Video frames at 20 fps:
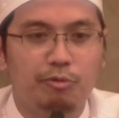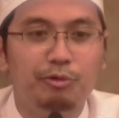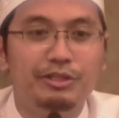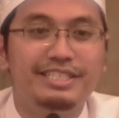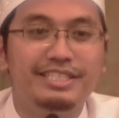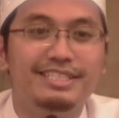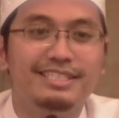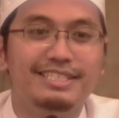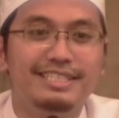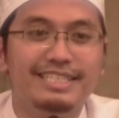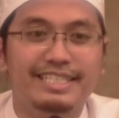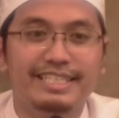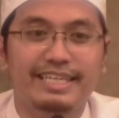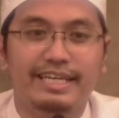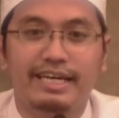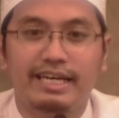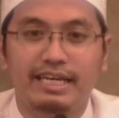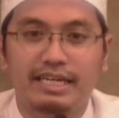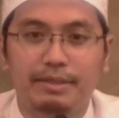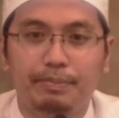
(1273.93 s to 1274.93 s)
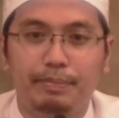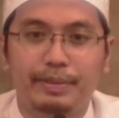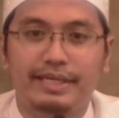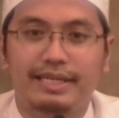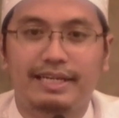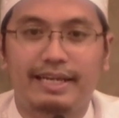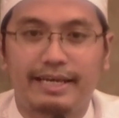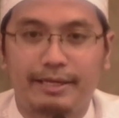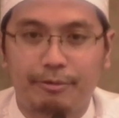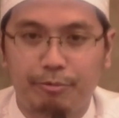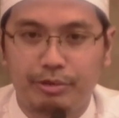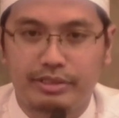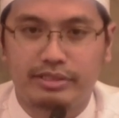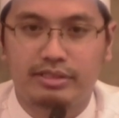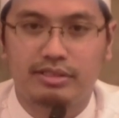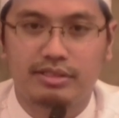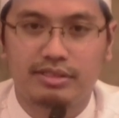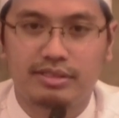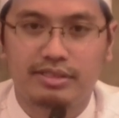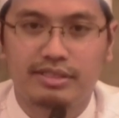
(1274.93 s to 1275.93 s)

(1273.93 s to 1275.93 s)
which is in Arabic language.